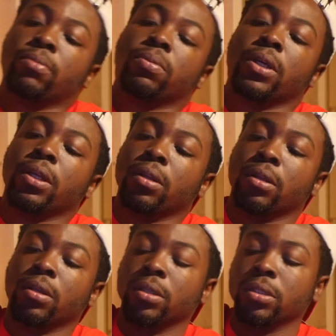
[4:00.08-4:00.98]
plate,
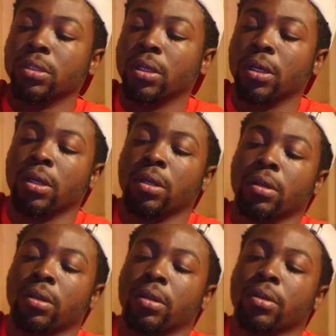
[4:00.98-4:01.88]

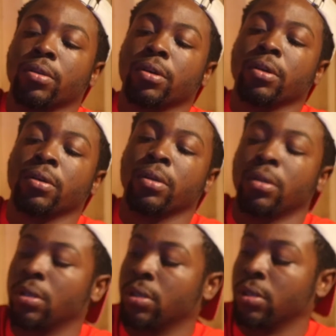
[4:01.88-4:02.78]
another
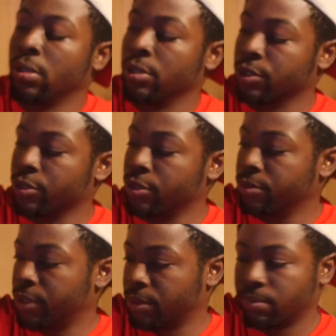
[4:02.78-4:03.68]
screw,
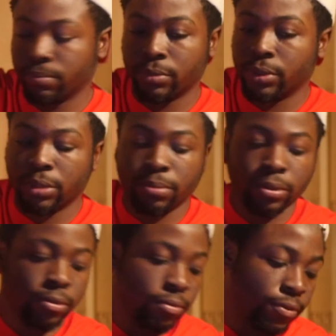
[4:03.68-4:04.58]
just
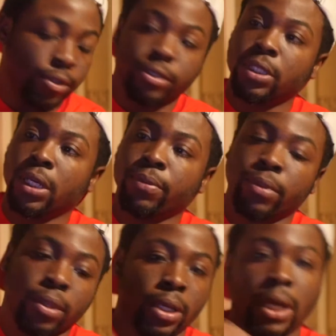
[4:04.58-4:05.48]
simple finger tight.
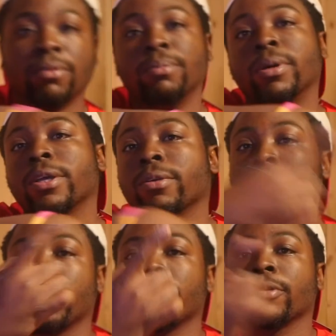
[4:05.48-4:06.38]
I have a bucket
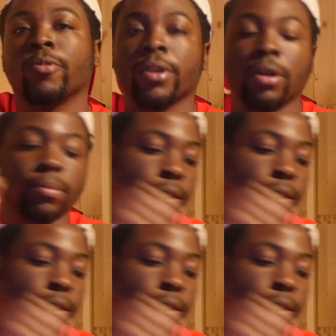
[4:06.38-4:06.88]
right there with all my